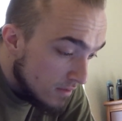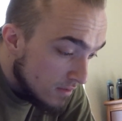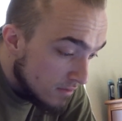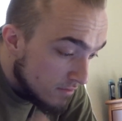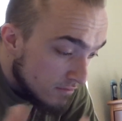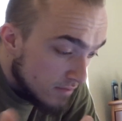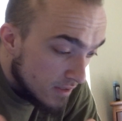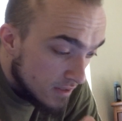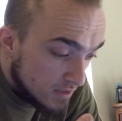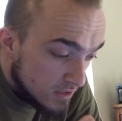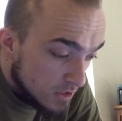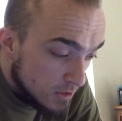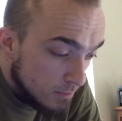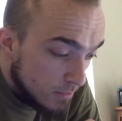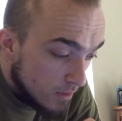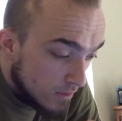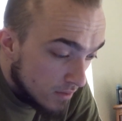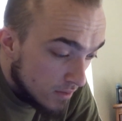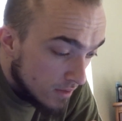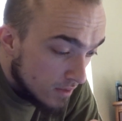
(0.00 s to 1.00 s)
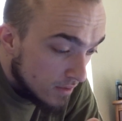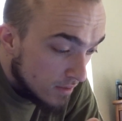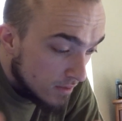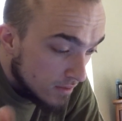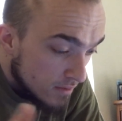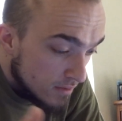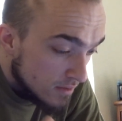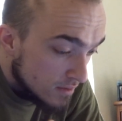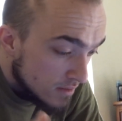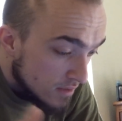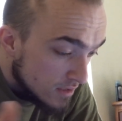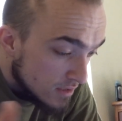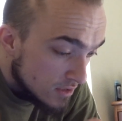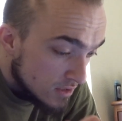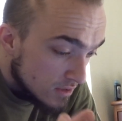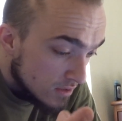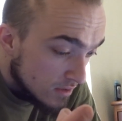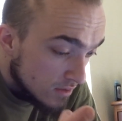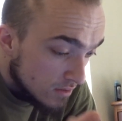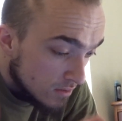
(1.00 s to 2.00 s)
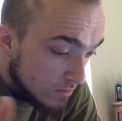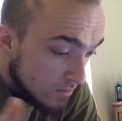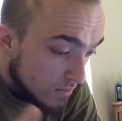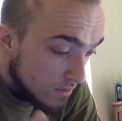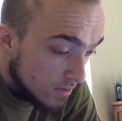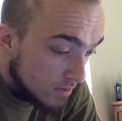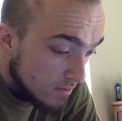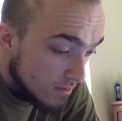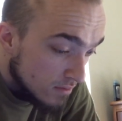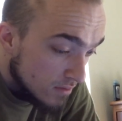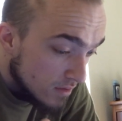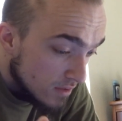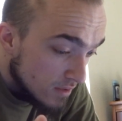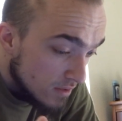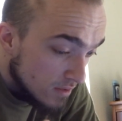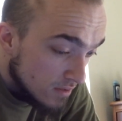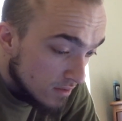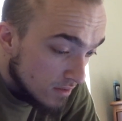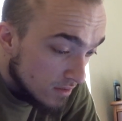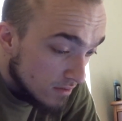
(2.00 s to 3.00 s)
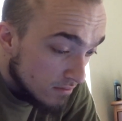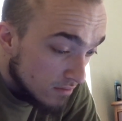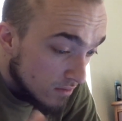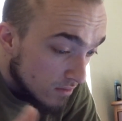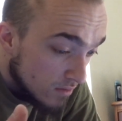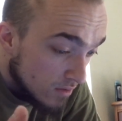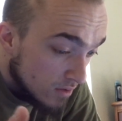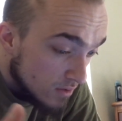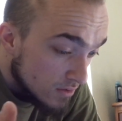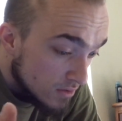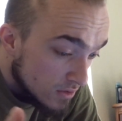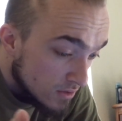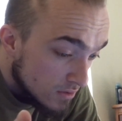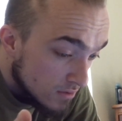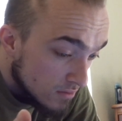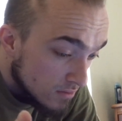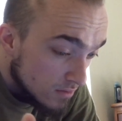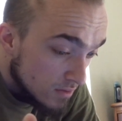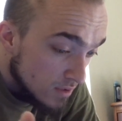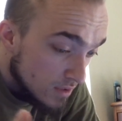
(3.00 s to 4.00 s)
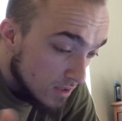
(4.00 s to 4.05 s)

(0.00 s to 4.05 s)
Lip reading: and ditch the other one they give their all to,